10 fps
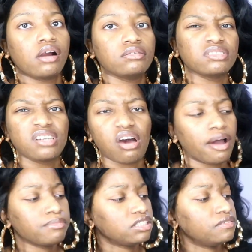I don't know
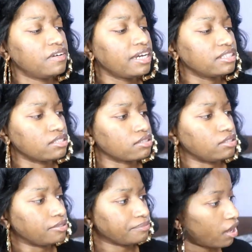how I'm gonna divide this
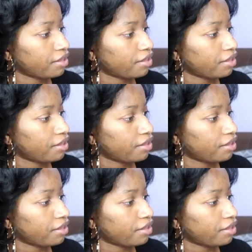up.